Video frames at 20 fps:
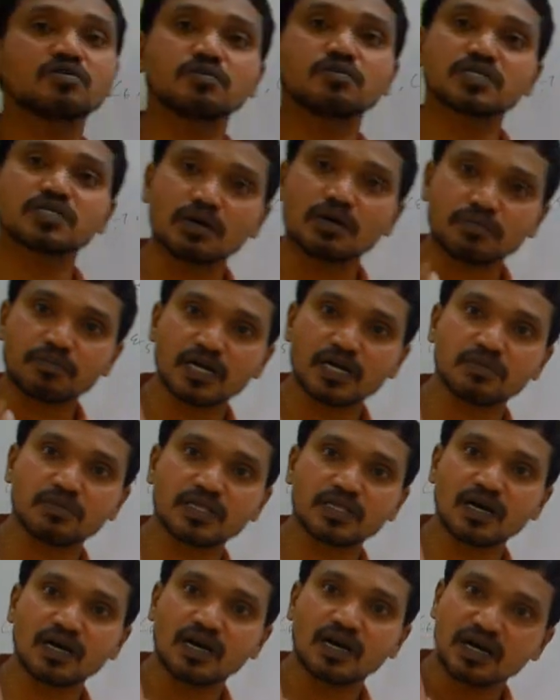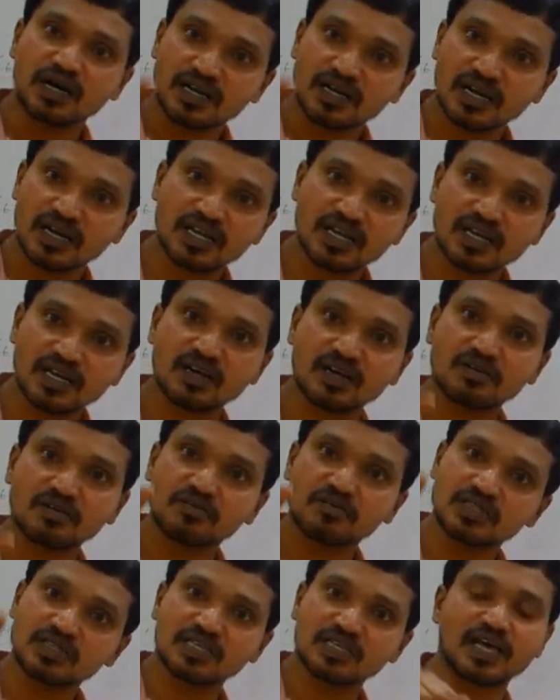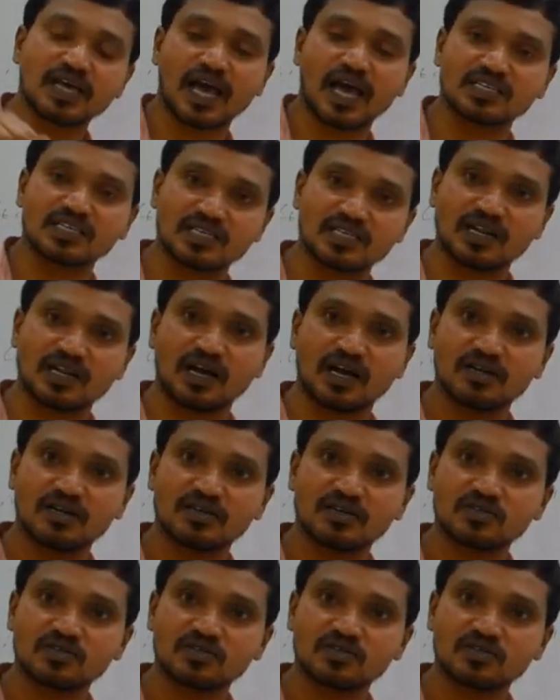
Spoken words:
will be supplied by the radial nerve within the axilla.